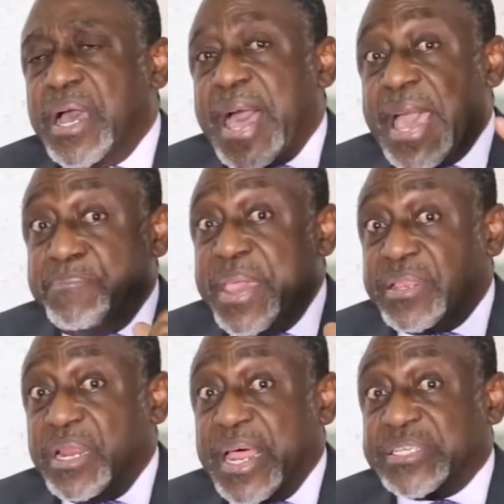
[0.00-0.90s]
I
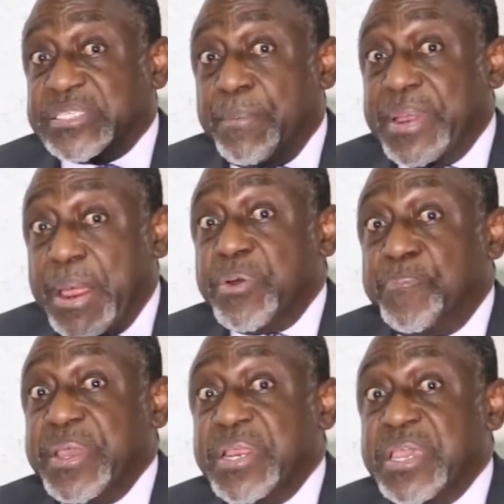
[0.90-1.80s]
made the last time, and I'm
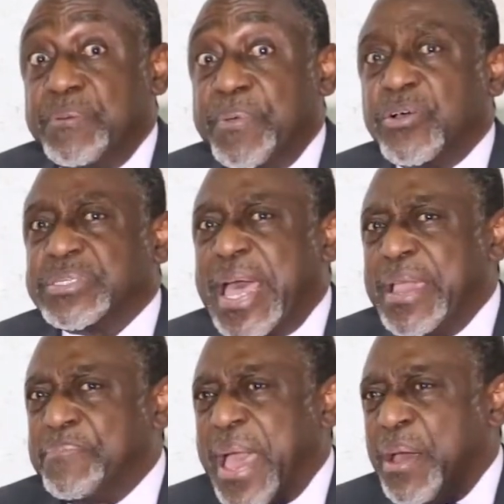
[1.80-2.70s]
repeating it because
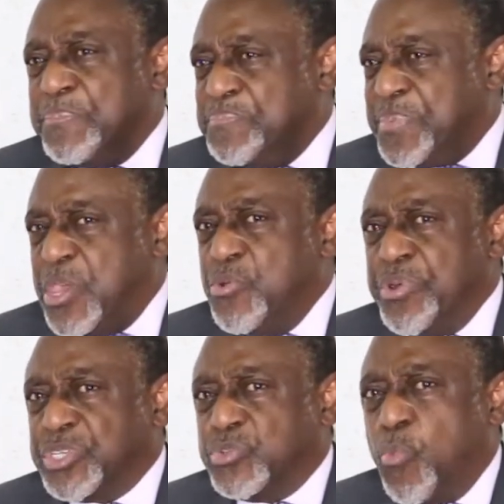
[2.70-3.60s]
I'm
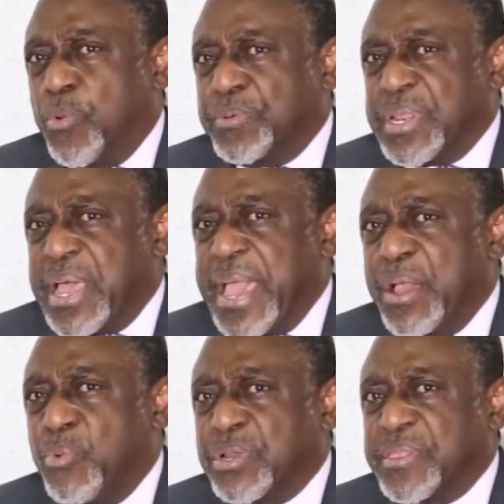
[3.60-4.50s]
curious to
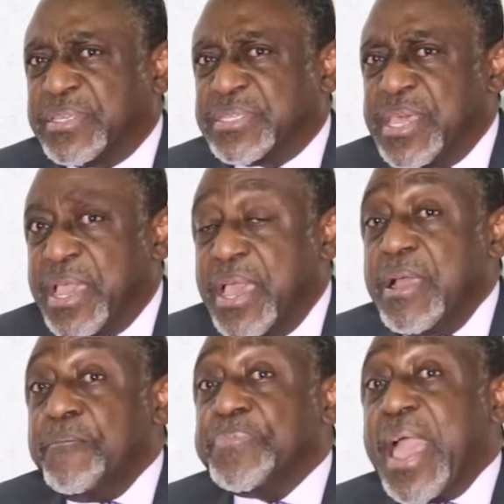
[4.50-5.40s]
hear what others think.
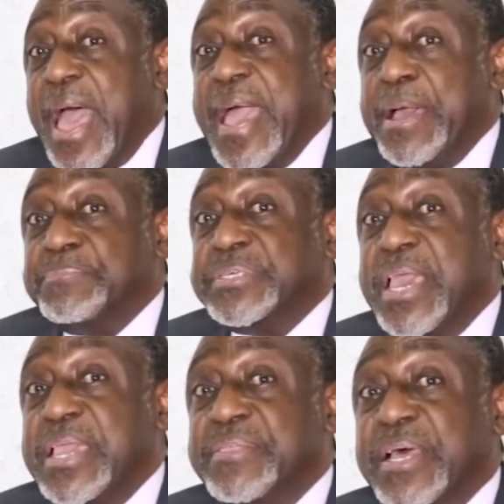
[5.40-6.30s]
I am
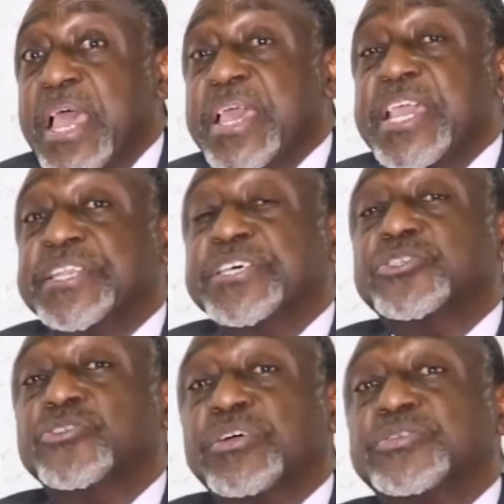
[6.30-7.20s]
saying that it
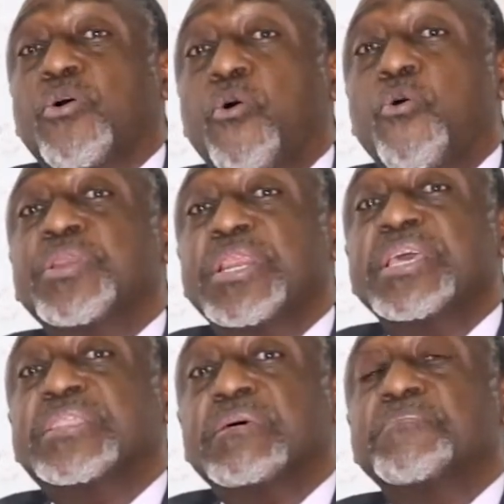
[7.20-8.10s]
is not
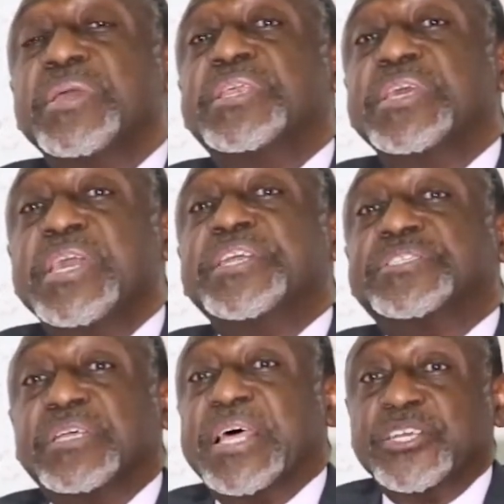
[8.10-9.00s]
only the
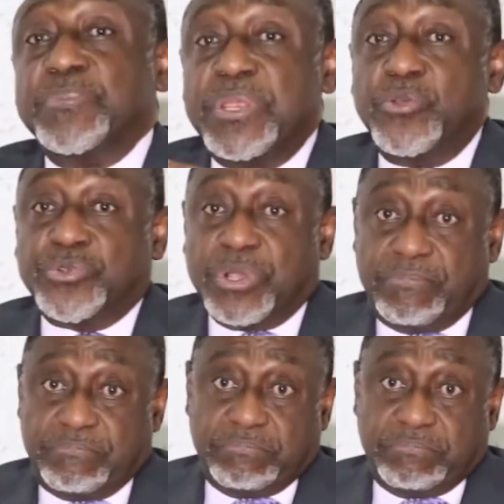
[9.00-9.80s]
mediator that should be neutral.